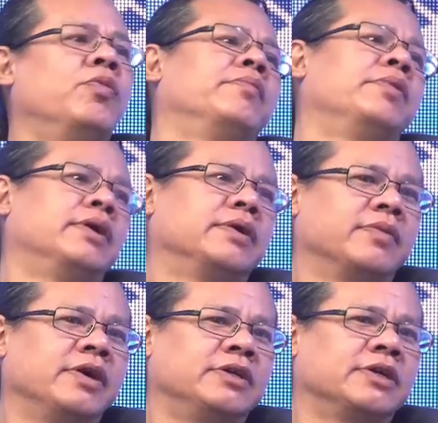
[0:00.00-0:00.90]
my mind
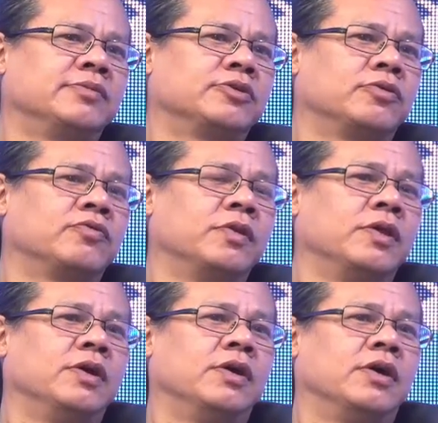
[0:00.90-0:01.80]
in terms of
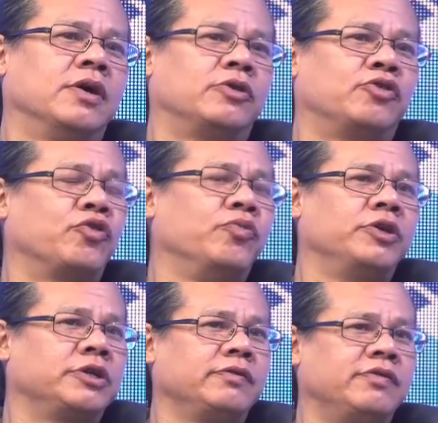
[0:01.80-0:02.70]
uh,
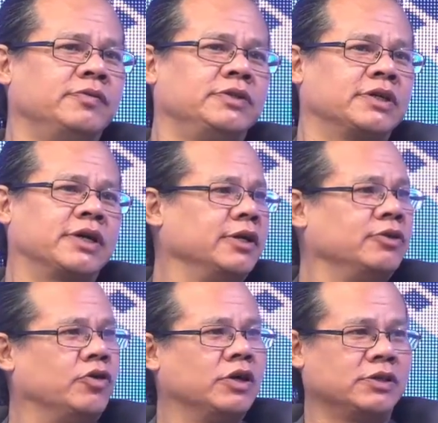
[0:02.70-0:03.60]
documentary films. It
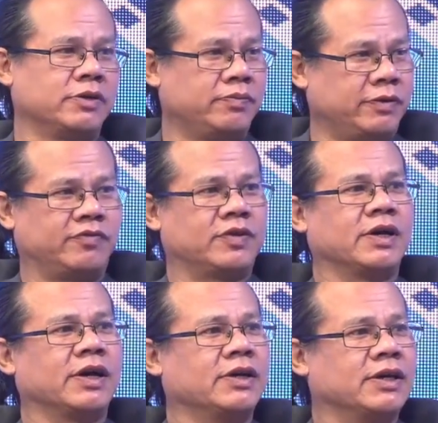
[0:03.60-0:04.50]
karino hai se
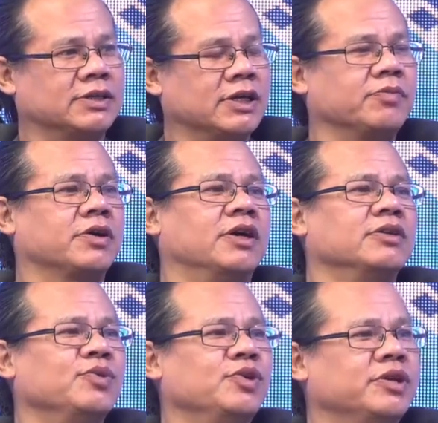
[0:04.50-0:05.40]
bifta I aseng
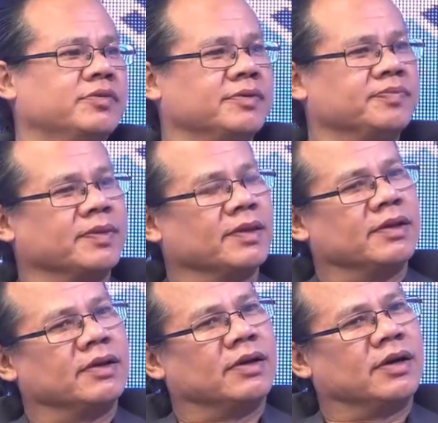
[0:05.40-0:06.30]
bakhang doi neva.
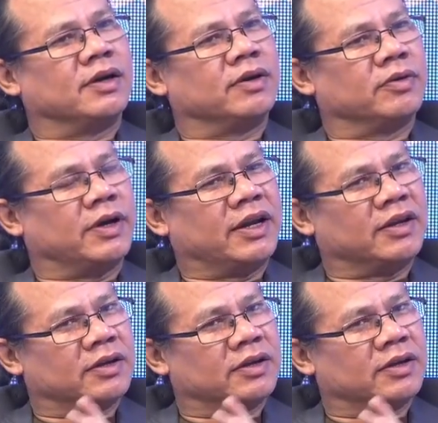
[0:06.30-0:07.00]
And